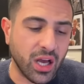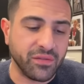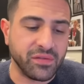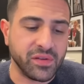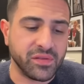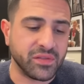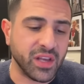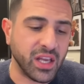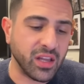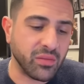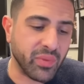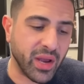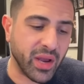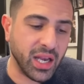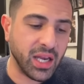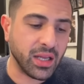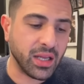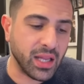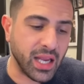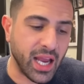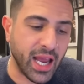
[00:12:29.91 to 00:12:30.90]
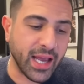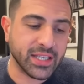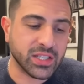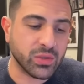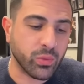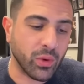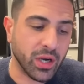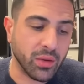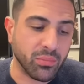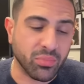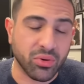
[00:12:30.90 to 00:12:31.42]
15th, pending the
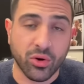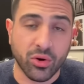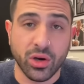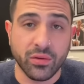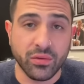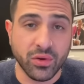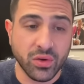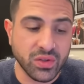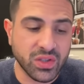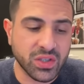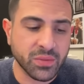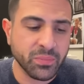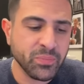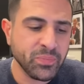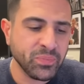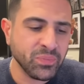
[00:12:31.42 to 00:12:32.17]
S1 approvals.